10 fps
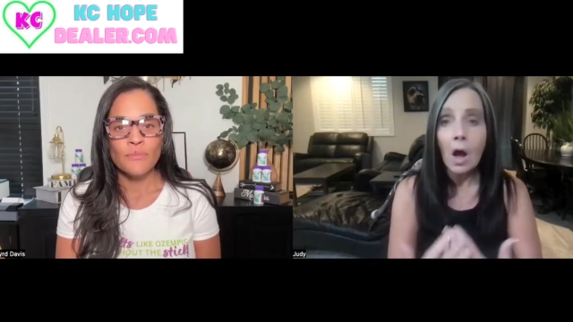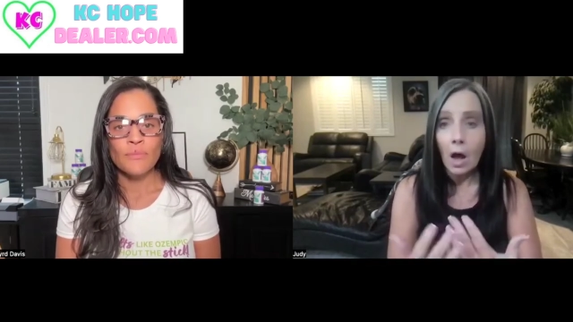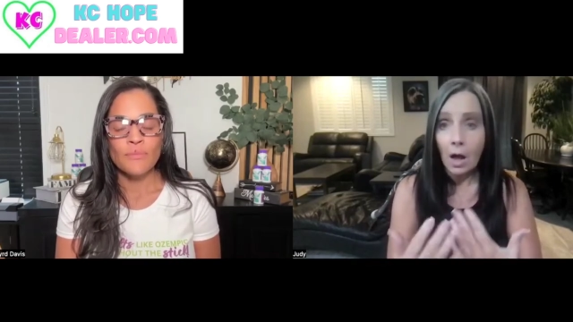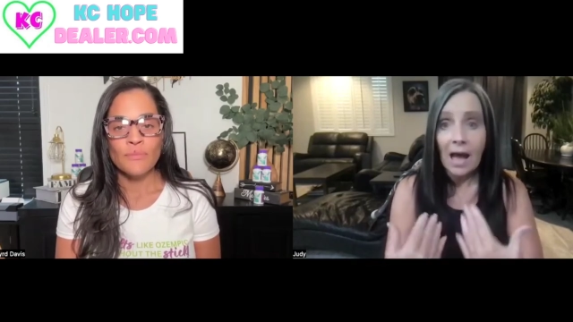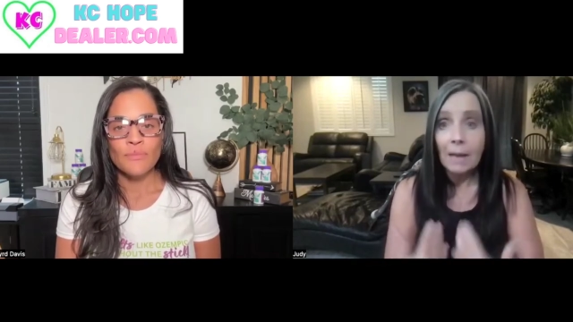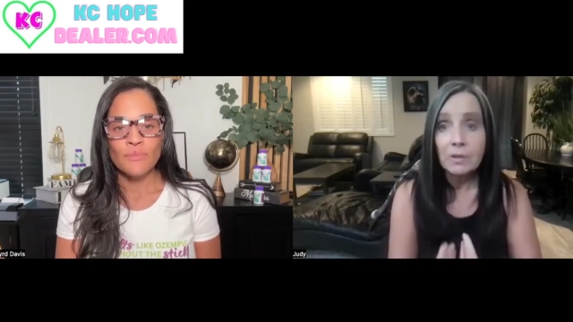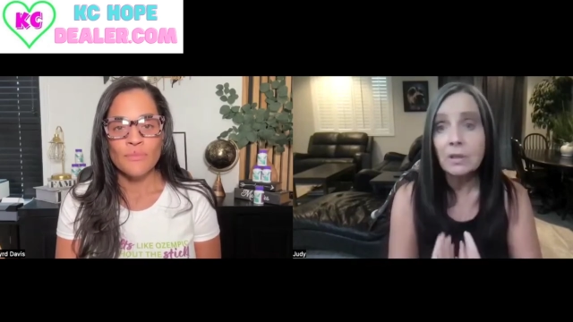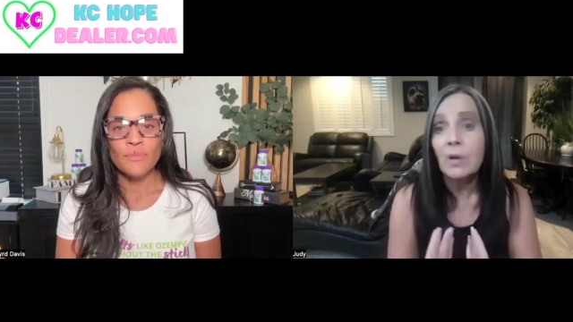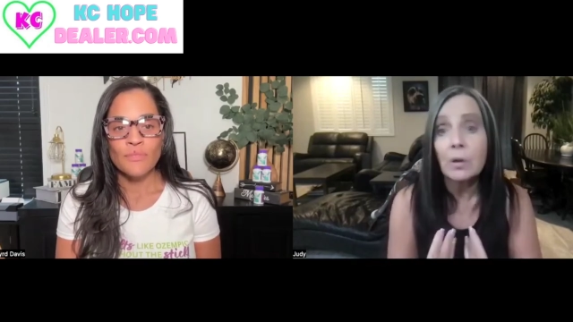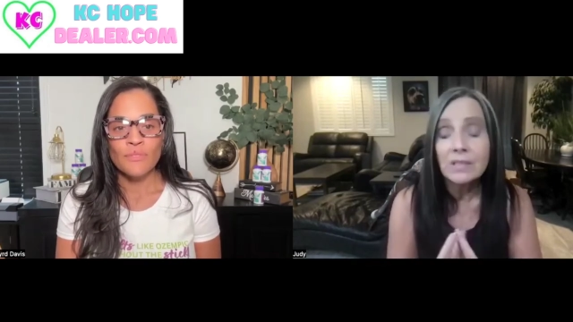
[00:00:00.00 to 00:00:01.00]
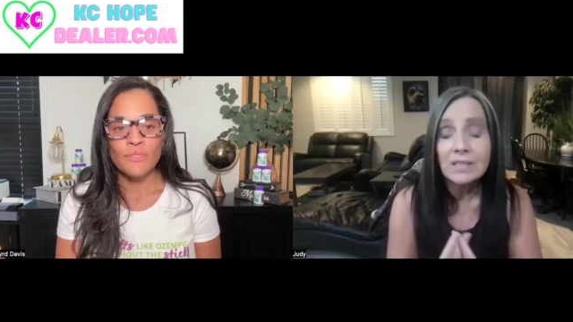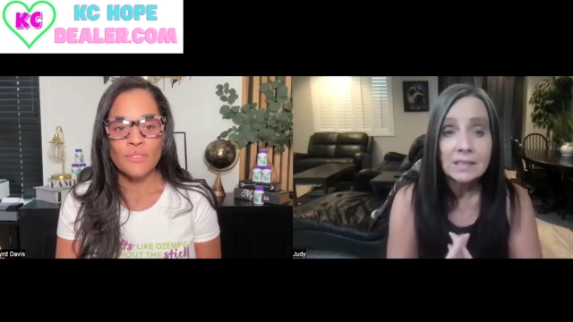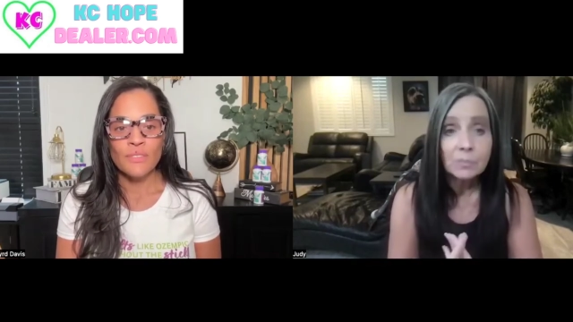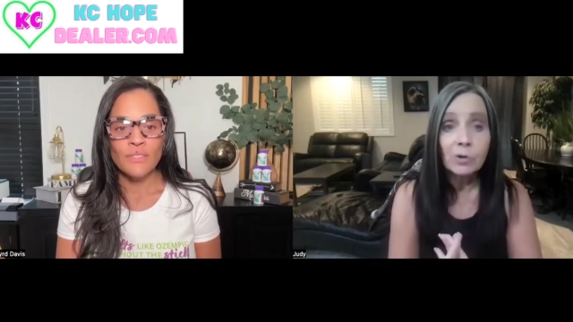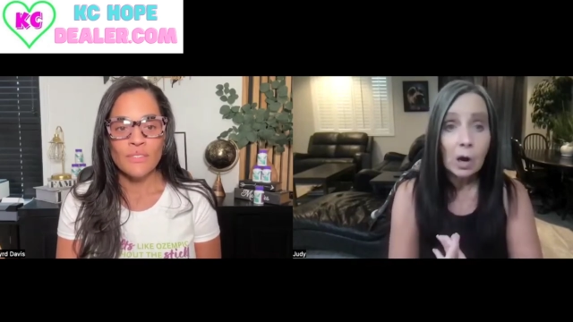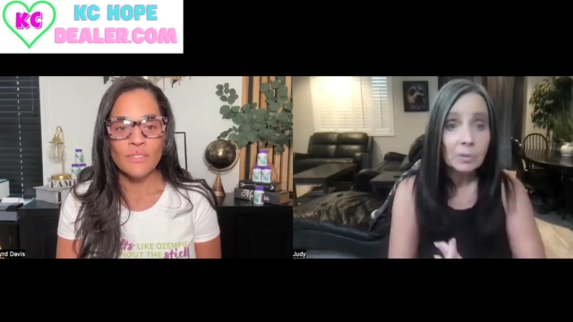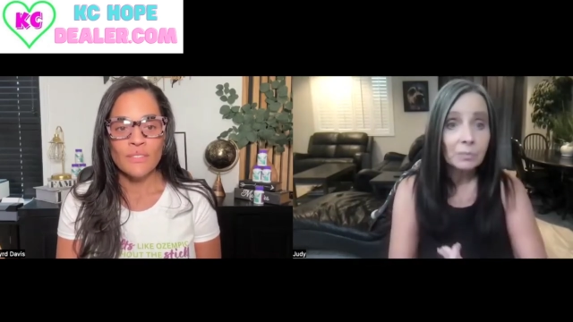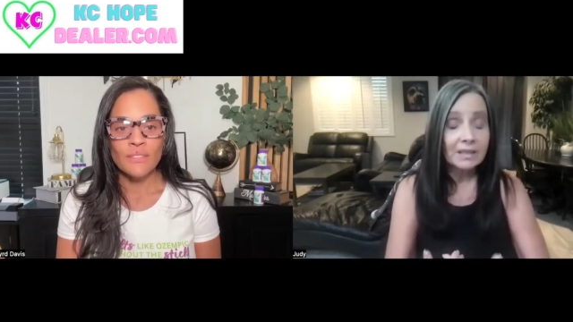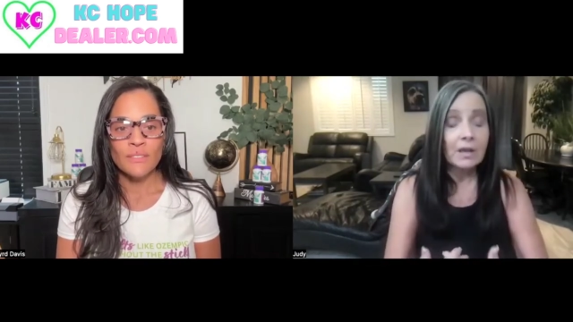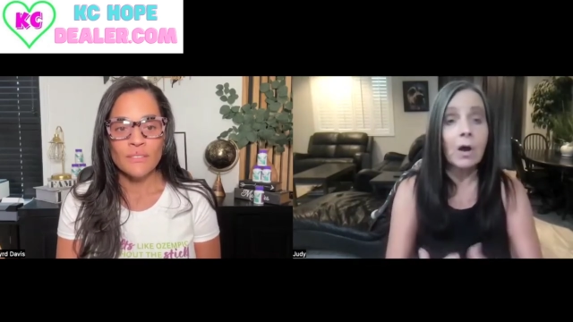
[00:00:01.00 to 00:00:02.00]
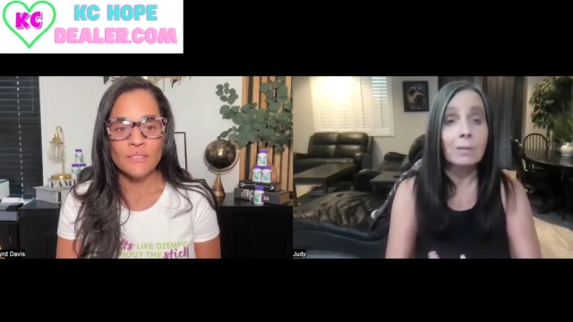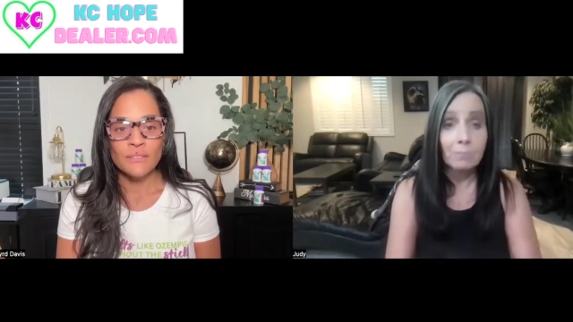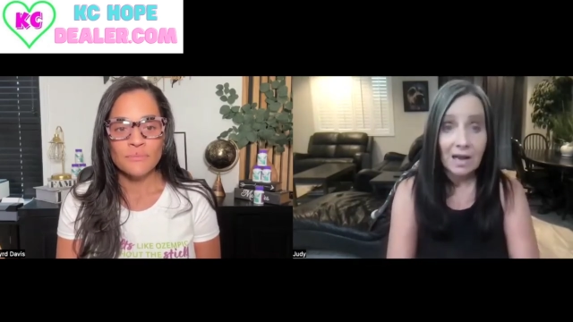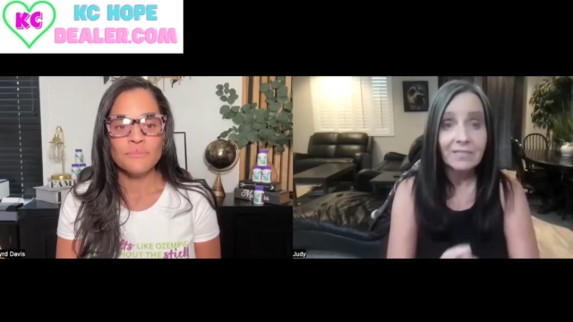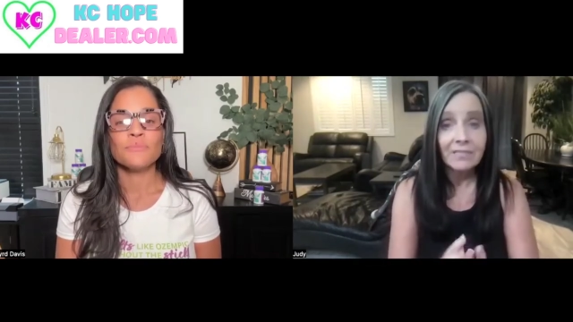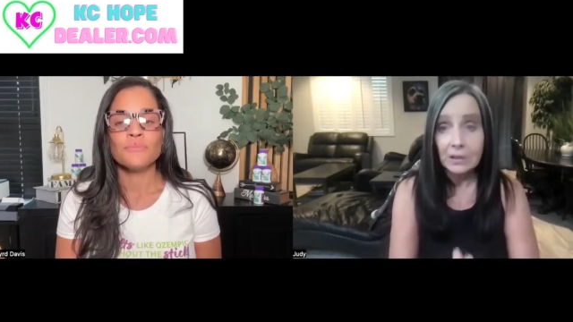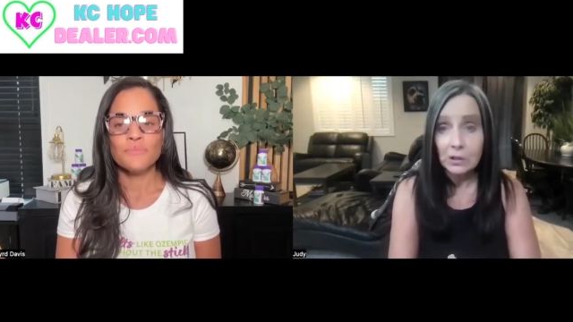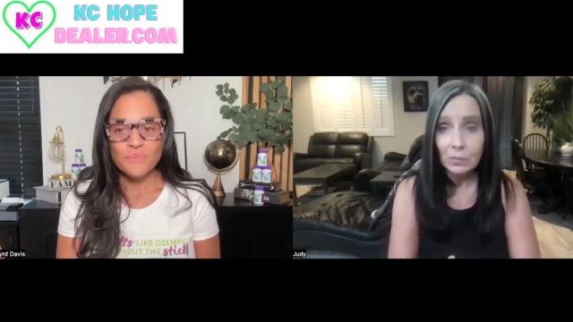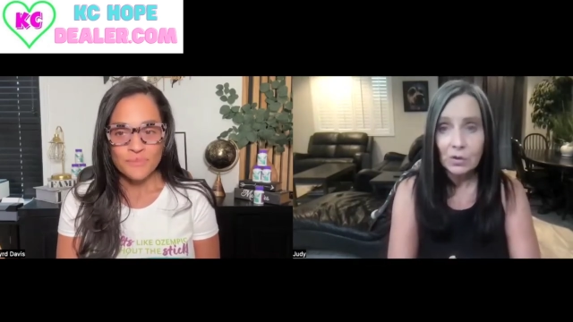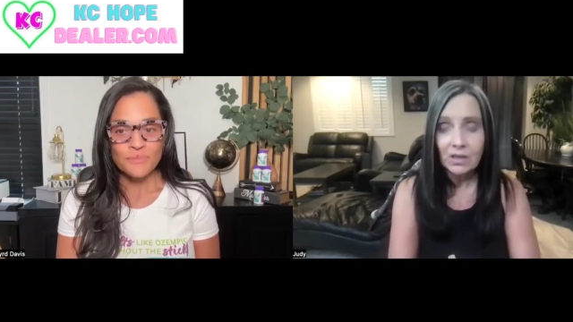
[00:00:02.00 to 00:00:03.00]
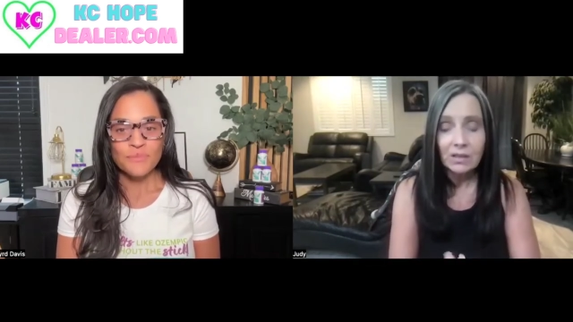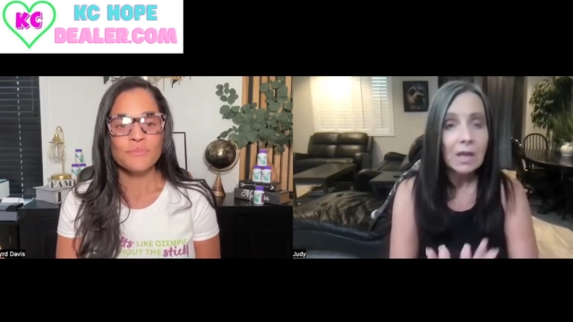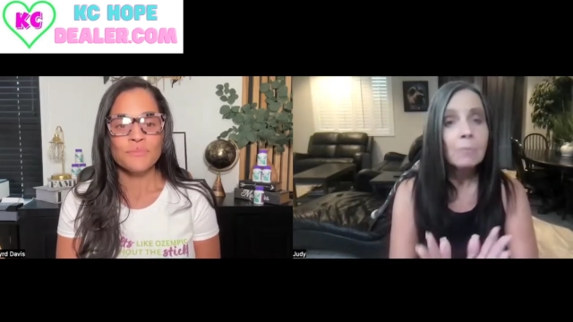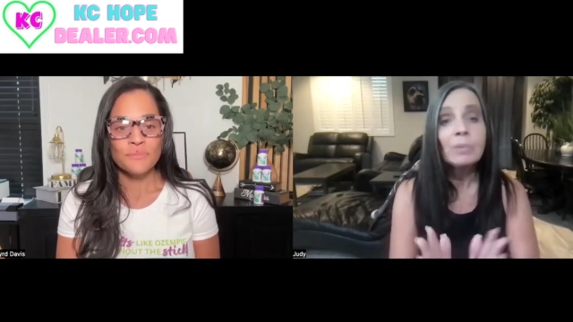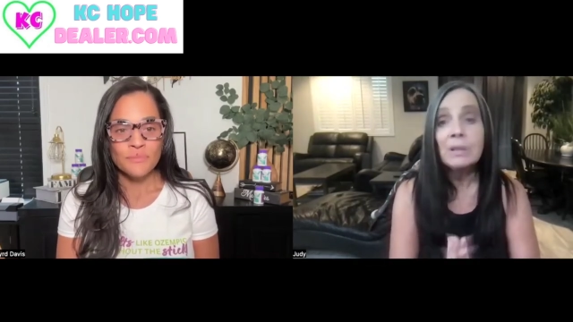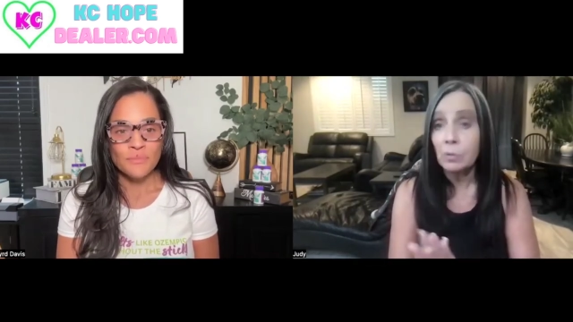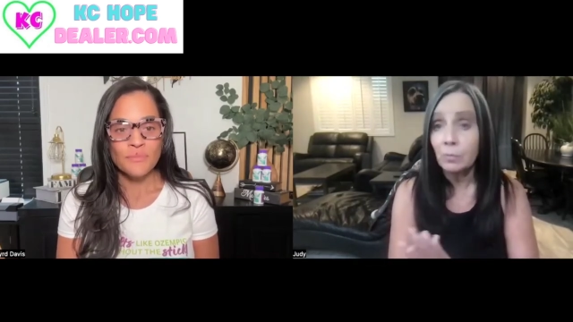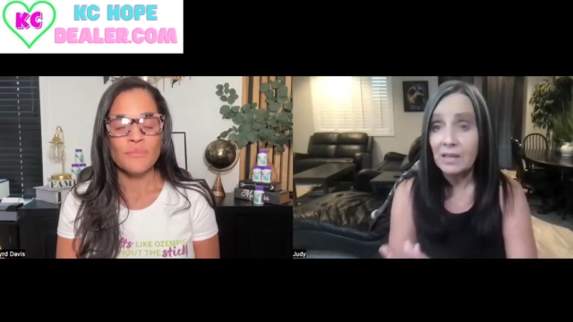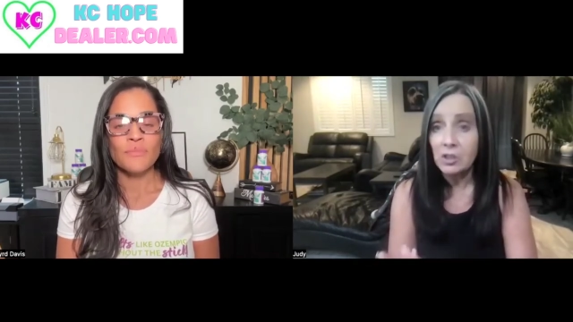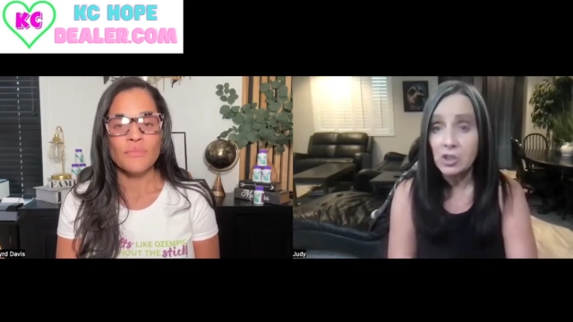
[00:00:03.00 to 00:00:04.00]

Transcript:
Speaker 1: uh, I'm going to post this probably on my Facebook. People may